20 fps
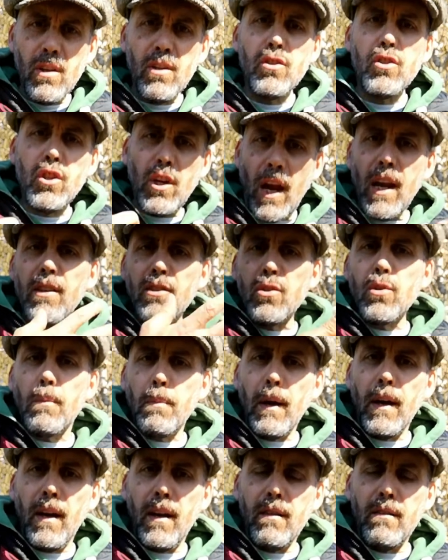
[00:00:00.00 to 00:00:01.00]
change your
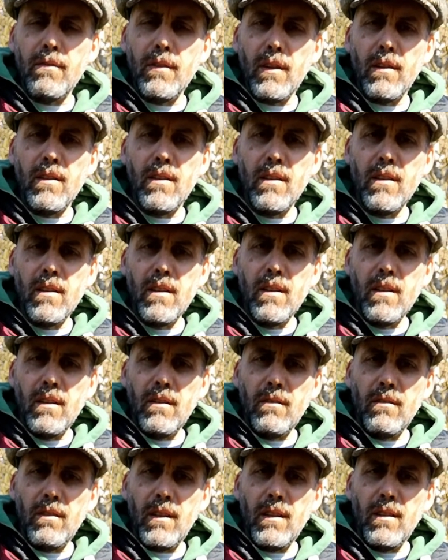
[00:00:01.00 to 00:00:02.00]
behavior,
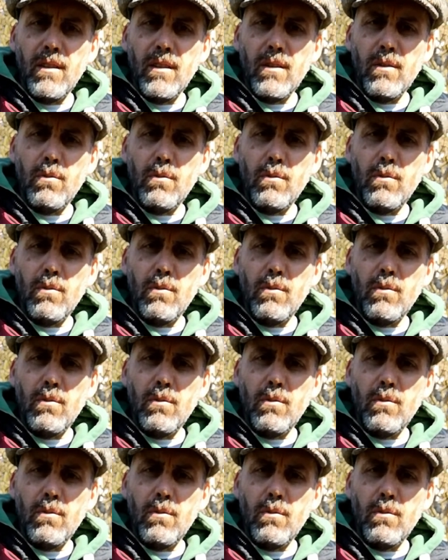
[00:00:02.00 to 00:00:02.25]
right?